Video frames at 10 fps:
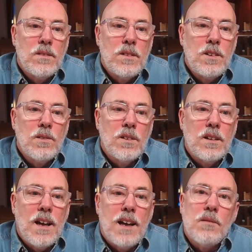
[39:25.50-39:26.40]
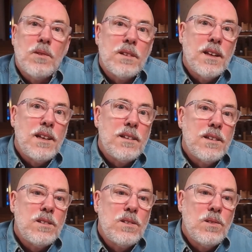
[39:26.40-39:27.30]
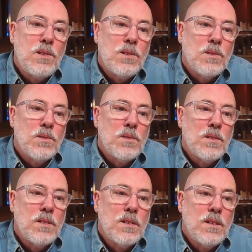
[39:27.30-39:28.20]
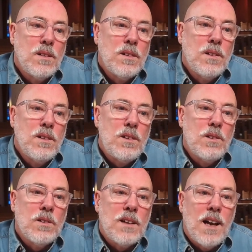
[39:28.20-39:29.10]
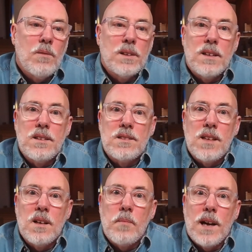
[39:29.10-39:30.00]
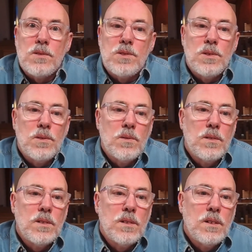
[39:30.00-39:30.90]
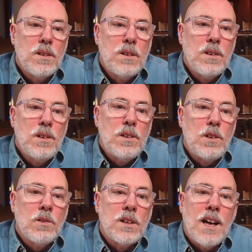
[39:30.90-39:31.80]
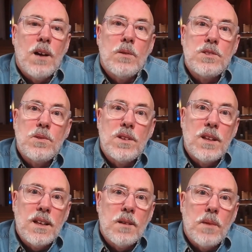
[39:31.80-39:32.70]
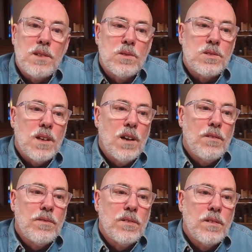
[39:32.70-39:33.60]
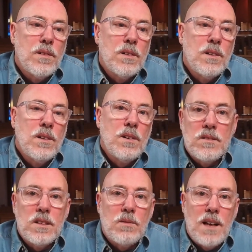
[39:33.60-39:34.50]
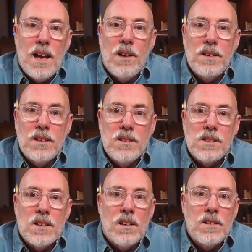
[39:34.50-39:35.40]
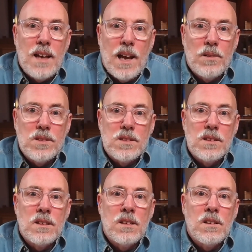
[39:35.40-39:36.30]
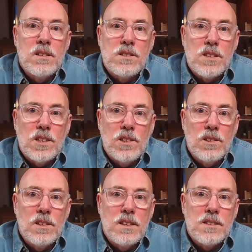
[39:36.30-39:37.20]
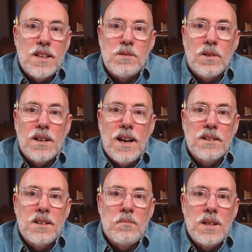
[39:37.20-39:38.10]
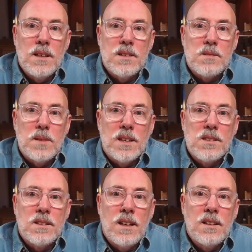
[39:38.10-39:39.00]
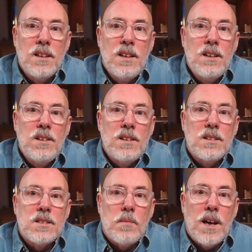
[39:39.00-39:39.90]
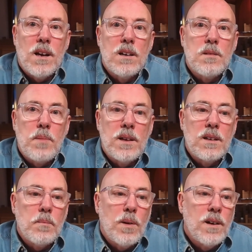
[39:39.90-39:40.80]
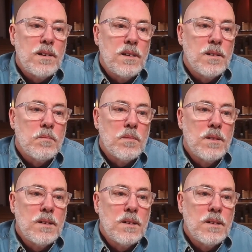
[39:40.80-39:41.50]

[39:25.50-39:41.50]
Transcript: you are not what they did to you, you are not what they said about you, you are not what you think about yourself. The reality is, in our doubts and in our insecurities, that's where God can meet us because then it's about our depending upon Him.